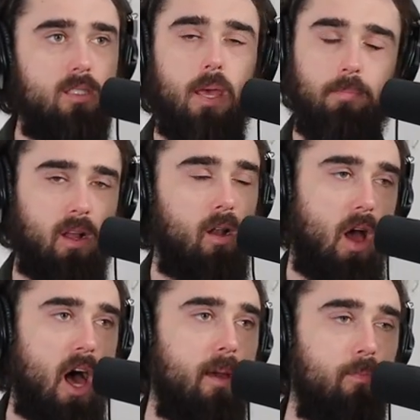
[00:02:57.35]

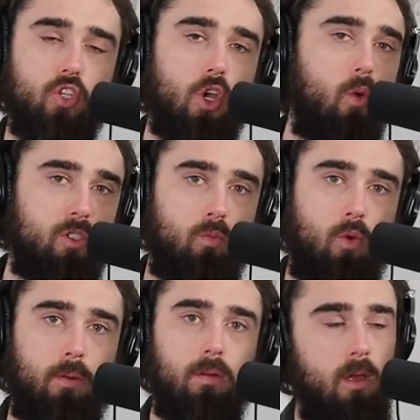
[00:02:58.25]
typical I am the
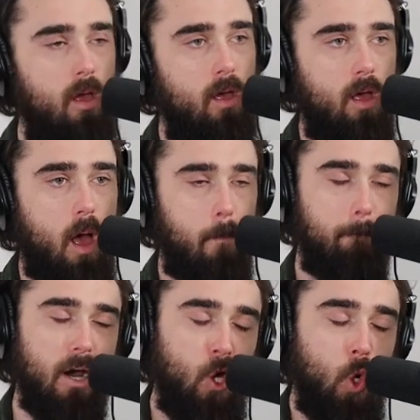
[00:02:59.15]
chosen one
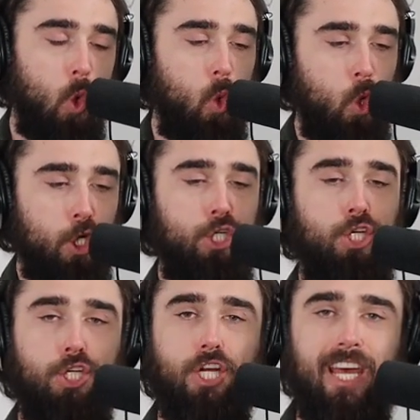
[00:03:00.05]

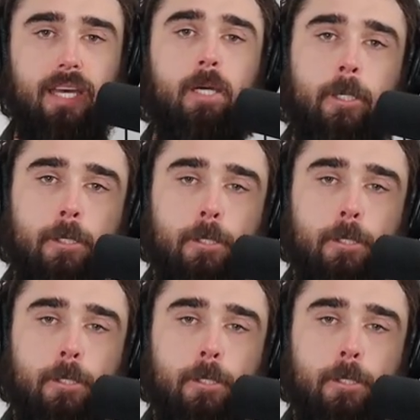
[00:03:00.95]
bullshit.